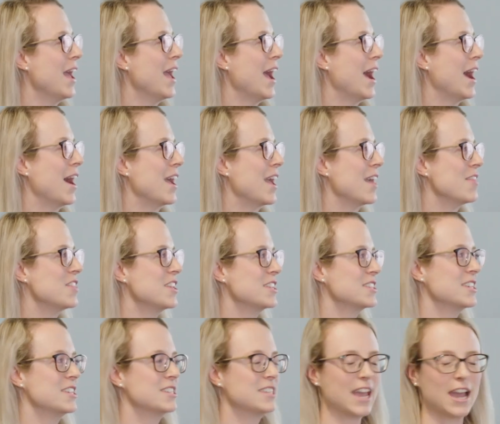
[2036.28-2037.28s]
And
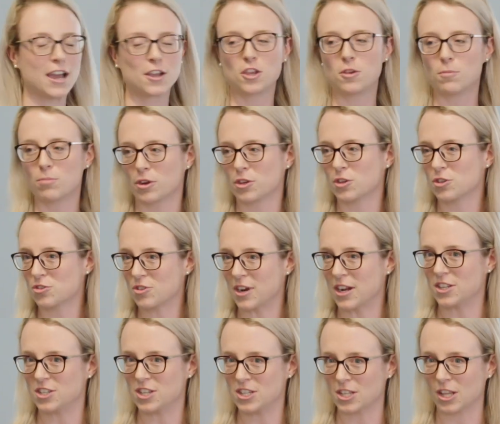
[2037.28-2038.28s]
this is how you bring your
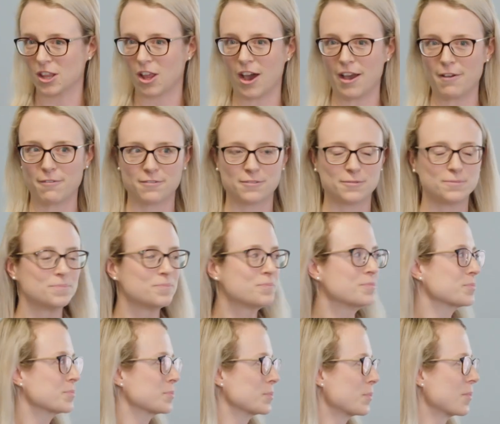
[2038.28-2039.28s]
strategy to life.
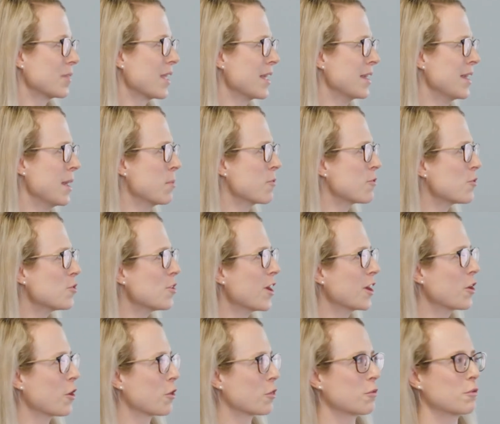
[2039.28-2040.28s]
Now, before I
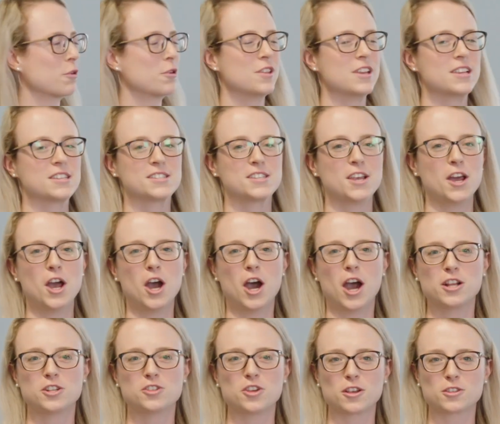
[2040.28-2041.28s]
go through this,
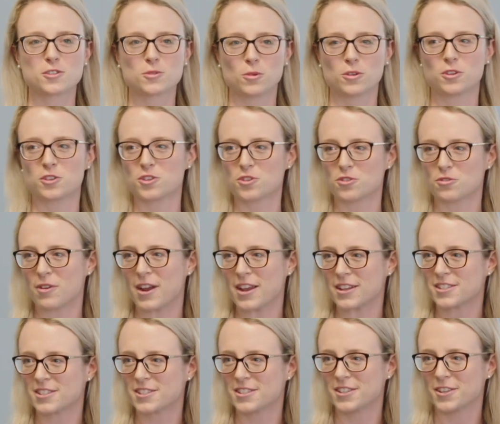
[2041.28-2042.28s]
I just want to
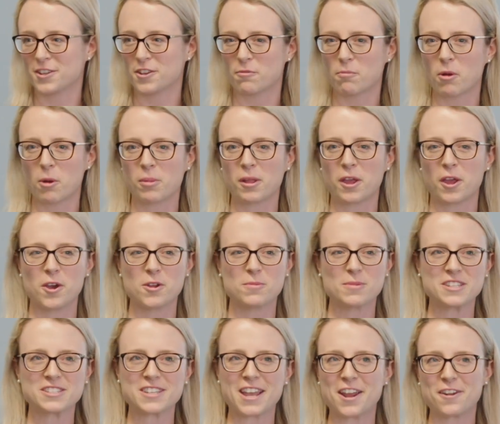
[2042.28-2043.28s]
stress, you've probably heard
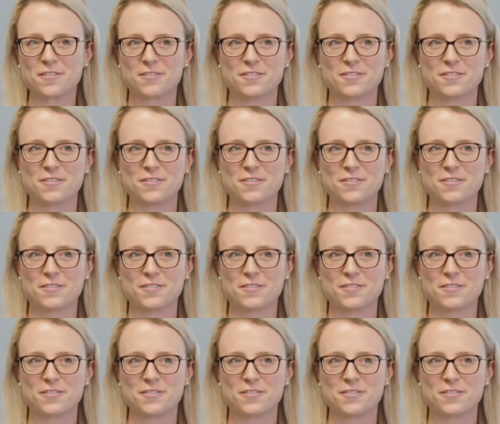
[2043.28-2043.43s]
me say it a